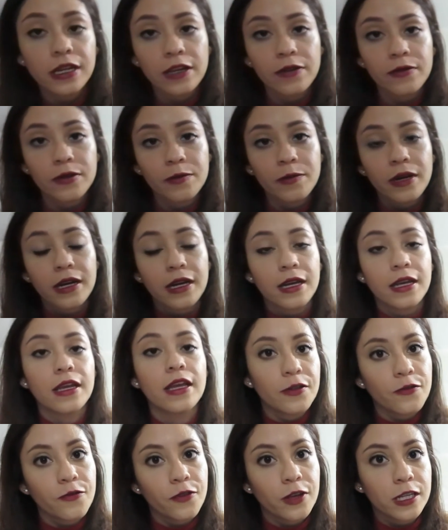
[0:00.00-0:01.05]
Even my
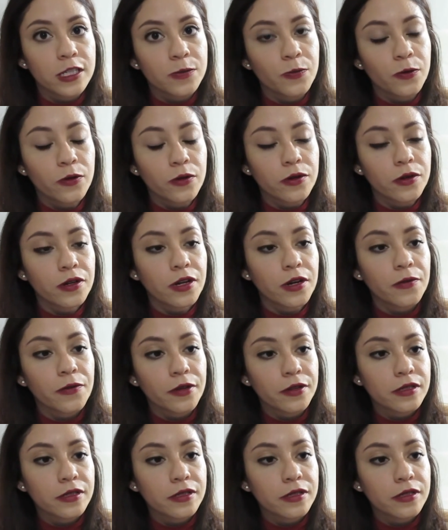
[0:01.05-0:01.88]
Facebook cover